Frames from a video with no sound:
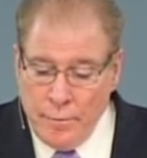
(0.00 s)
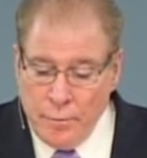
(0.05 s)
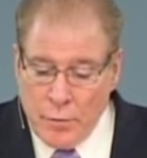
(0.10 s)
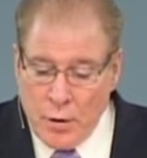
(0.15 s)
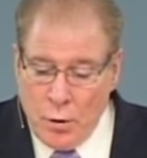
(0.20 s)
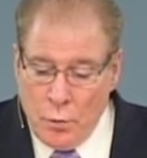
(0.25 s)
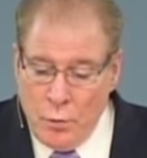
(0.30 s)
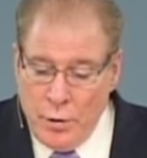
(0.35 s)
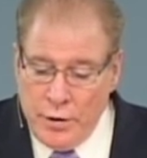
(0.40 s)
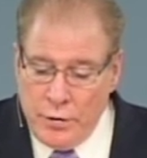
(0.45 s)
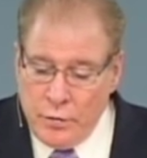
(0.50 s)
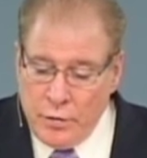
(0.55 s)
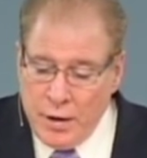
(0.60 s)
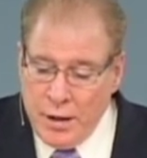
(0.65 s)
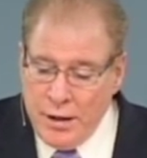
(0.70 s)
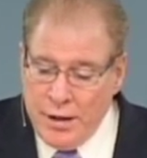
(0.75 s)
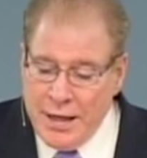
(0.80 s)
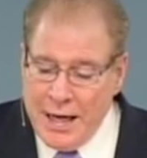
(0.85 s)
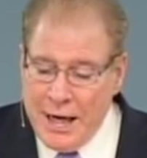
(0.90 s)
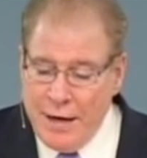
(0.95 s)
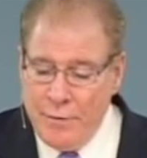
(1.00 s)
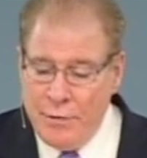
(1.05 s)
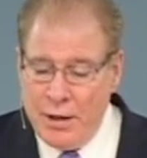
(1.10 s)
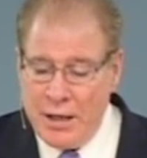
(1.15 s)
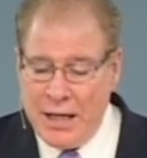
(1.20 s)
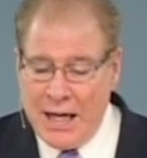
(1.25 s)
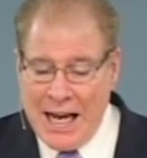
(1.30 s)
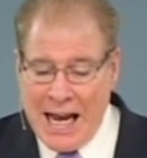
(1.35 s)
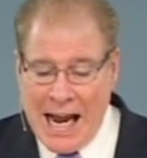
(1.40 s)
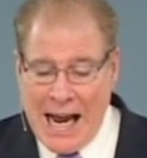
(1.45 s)
We see
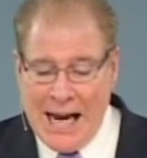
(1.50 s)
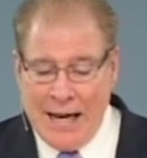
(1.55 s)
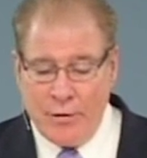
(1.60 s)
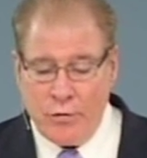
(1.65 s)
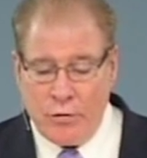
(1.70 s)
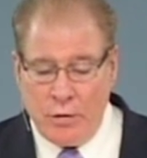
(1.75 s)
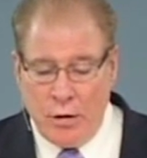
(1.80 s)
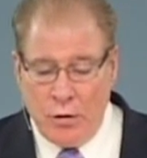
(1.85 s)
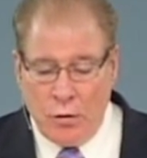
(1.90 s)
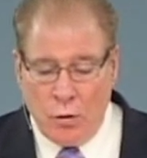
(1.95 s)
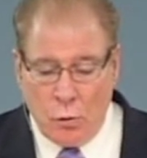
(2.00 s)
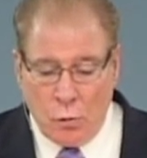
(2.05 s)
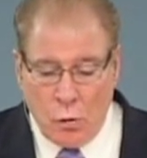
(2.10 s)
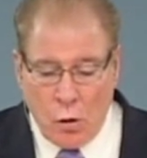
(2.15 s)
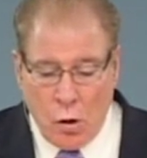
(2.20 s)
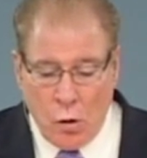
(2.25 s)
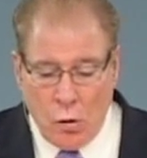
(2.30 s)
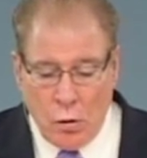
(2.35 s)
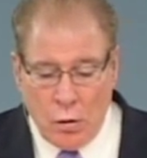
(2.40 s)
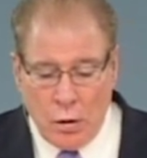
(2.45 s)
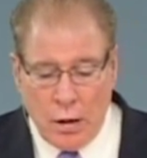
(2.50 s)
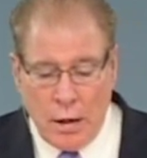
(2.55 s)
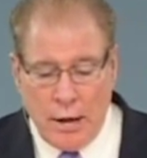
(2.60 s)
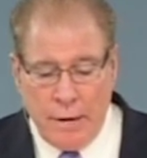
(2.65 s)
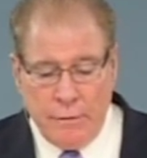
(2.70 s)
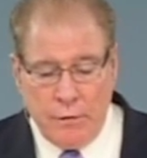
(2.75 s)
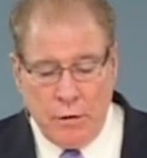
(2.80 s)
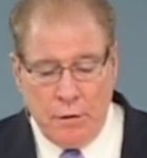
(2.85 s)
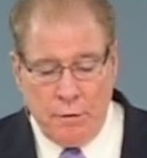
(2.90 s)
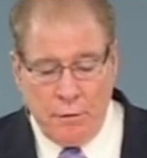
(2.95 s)
David cast in the role
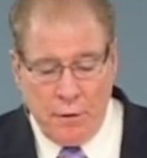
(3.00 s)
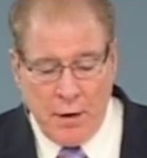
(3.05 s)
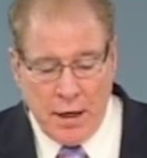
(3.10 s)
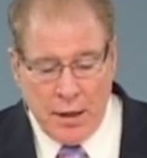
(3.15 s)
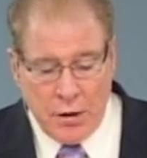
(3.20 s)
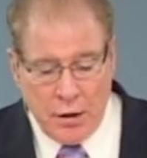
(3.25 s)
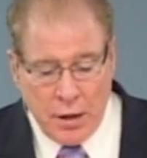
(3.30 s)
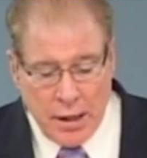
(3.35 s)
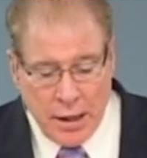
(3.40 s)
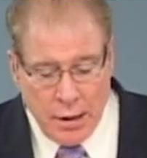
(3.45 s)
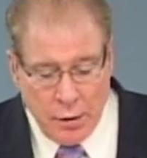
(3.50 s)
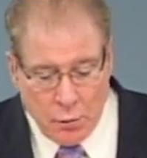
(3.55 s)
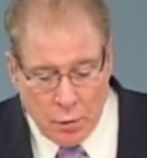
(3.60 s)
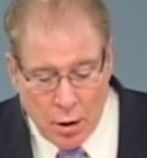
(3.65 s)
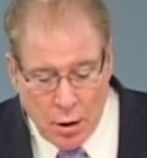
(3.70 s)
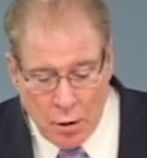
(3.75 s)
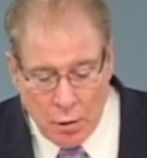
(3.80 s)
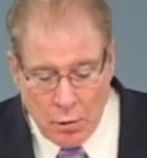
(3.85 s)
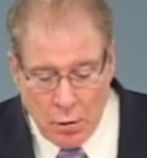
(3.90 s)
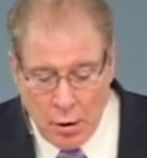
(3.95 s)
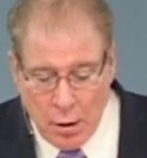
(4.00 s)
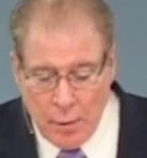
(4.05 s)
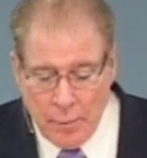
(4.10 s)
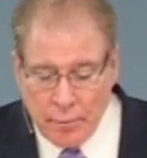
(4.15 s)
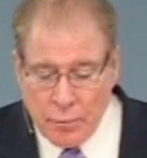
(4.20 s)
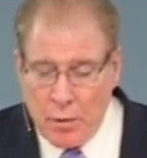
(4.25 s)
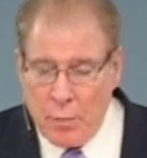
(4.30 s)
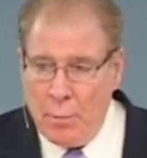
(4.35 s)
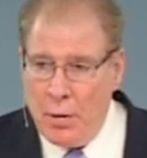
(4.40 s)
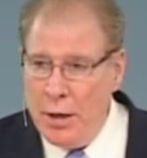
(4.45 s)
of the faith hero,
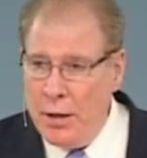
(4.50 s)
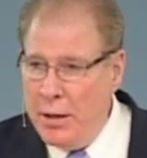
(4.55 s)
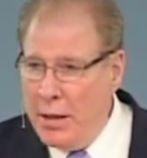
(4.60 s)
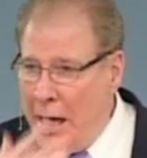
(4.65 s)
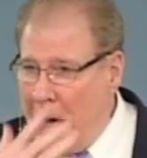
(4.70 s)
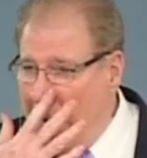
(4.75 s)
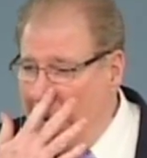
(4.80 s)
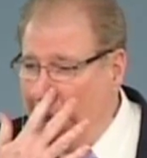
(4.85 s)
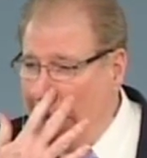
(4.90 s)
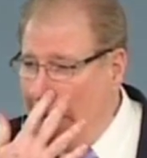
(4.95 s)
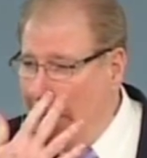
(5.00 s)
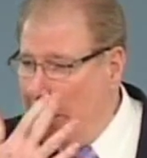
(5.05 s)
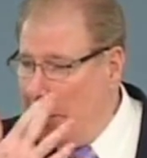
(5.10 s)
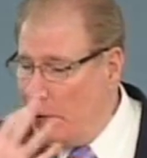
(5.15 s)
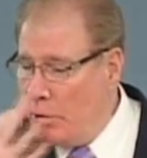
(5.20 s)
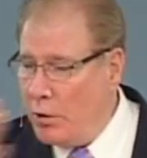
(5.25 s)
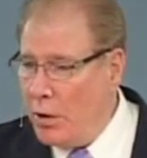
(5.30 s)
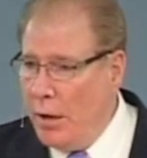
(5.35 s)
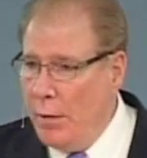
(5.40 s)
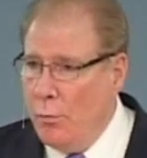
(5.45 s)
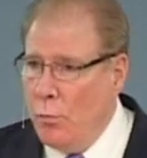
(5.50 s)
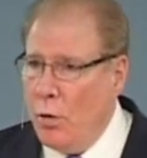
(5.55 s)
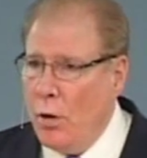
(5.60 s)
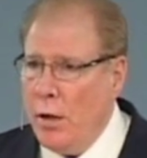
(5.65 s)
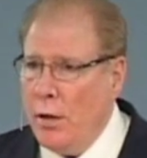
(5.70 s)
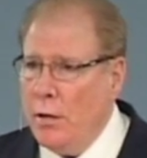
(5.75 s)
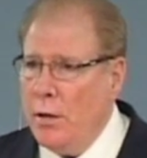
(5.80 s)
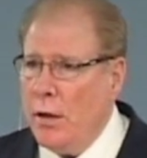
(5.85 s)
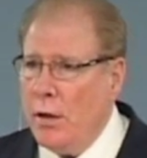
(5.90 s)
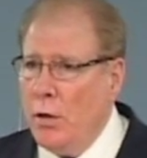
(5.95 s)
but not in the same
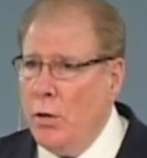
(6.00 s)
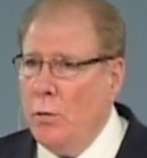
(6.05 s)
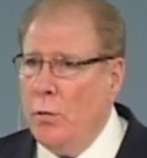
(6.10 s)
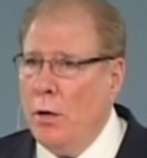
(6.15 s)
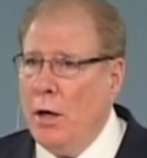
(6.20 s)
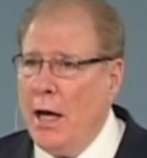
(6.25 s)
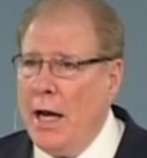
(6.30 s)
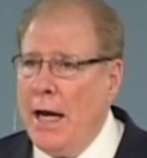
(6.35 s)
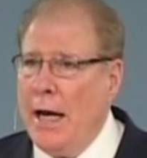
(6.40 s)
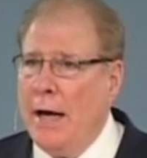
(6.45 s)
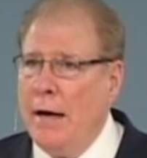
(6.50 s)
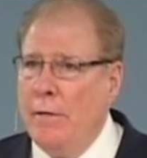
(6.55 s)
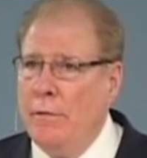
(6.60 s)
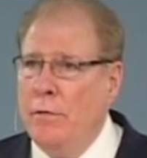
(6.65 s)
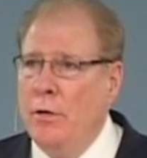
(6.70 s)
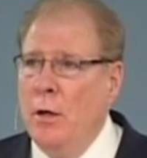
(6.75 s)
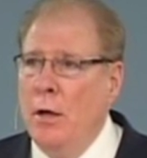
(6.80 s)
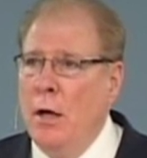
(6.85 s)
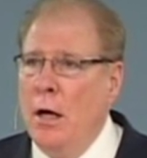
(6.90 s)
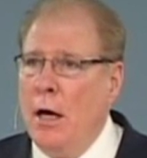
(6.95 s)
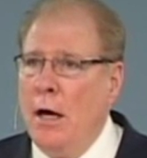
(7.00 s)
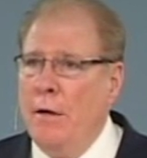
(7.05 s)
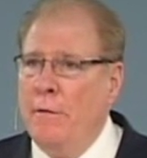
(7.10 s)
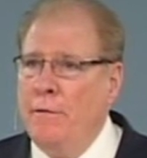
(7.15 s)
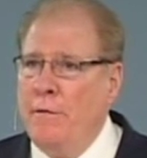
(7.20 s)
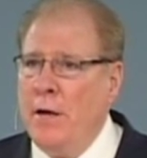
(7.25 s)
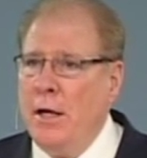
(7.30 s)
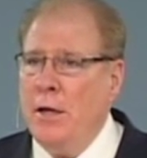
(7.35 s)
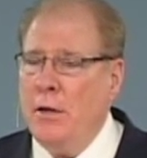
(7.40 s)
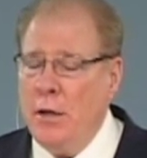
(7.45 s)
way that you would have a
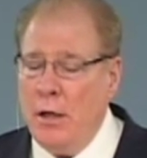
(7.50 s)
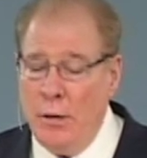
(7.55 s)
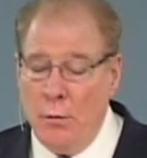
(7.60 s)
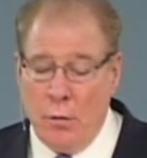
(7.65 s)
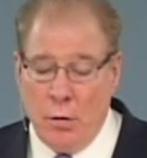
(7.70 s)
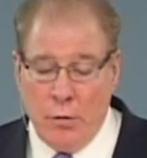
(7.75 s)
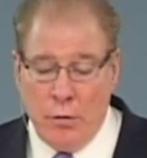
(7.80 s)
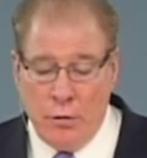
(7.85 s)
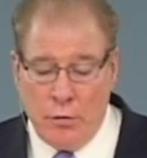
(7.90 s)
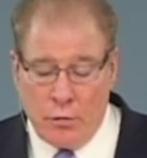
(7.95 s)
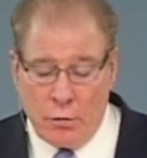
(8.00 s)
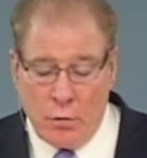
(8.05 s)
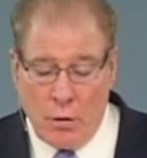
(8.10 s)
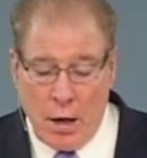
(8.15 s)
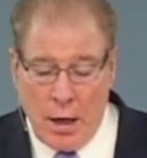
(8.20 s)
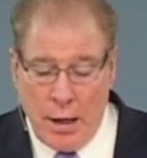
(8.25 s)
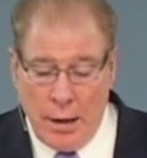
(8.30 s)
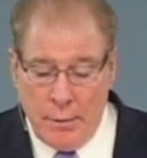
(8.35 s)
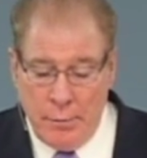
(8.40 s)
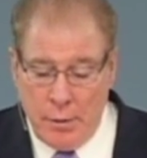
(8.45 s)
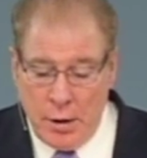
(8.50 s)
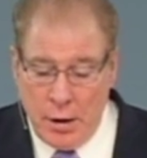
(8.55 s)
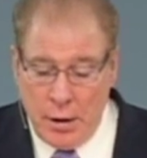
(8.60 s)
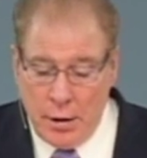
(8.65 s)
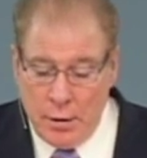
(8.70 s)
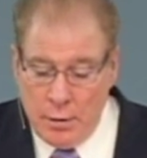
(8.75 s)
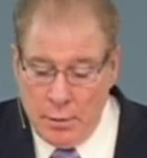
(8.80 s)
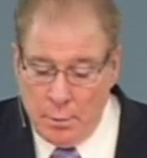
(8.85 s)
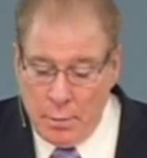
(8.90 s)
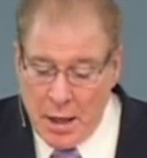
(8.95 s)
faith hero described
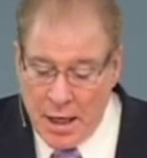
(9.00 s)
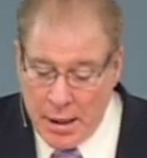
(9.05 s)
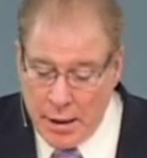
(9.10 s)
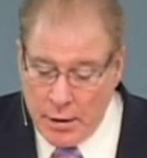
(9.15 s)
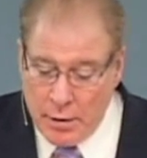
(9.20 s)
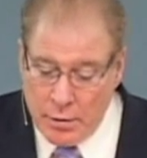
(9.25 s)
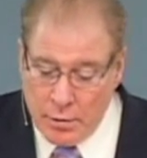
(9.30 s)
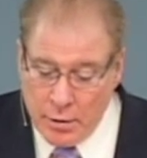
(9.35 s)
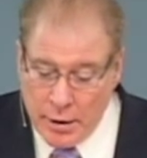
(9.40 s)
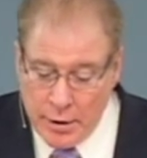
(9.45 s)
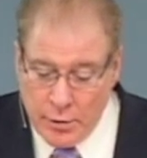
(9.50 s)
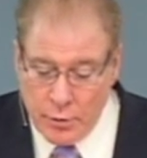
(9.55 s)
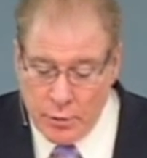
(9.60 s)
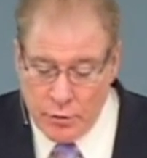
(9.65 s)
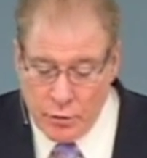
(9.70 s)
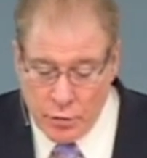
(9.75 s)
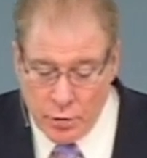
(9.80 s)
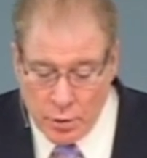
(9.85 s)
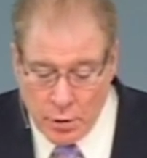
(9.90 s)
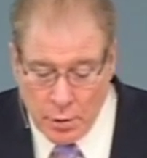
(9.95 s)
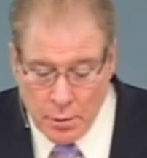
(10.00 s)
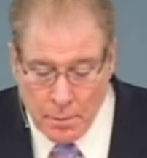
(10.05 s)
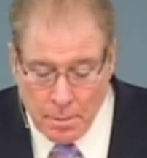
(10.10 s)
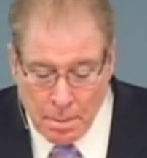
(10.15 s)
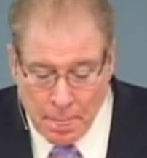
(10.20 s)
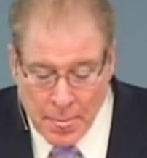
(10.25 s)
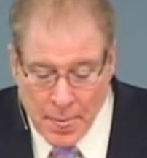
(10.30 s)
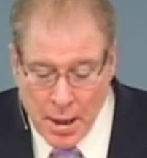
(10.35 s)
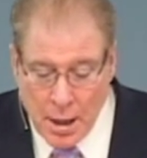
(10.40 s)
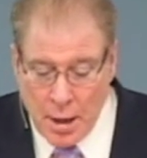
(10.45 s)
in the pagan literature
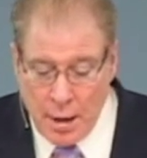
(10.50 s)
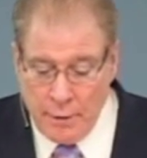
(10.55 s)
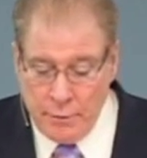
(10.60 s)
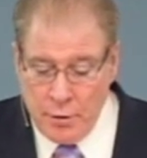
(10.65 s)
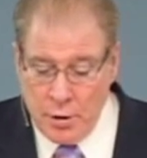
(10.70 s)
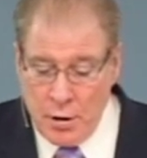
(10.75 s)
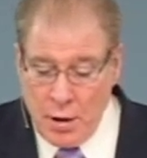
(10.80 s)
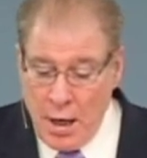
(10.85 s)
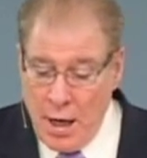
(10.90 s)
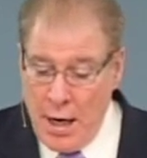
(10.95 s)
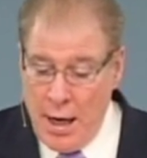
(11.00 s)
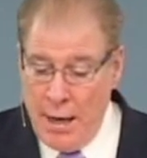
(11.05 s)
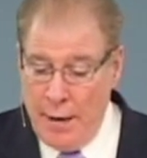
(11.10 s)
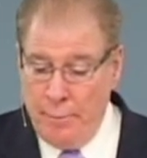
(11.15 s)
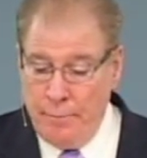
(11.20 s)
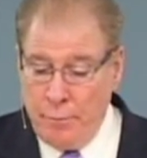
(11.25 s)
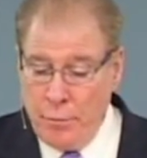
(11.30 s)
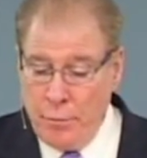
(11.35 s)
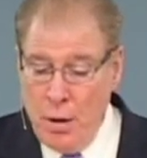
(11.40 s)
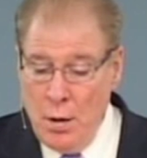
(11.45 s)
of the time.